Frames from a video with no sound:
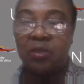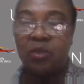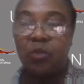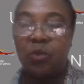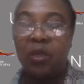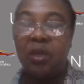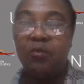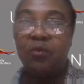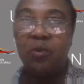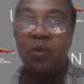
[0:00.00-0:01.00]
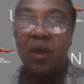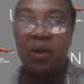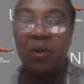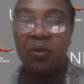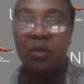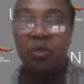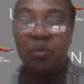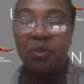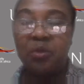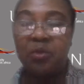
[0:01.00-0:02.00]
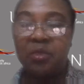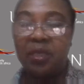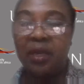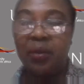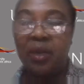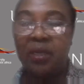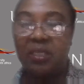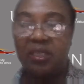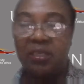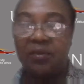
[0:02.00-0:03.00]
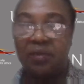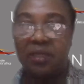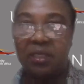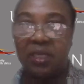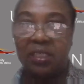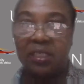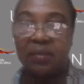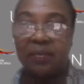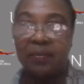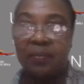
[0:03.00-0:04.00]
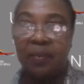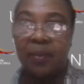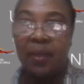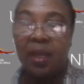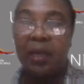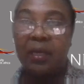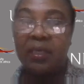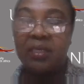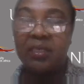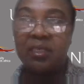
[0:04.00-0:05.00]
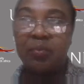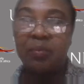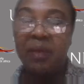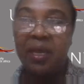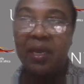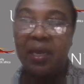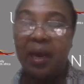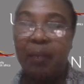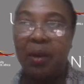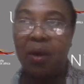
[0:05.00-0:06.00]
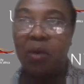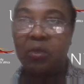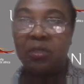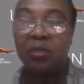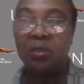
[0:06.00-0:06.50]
So if you are going to be using a qualitative research, and this is mainly about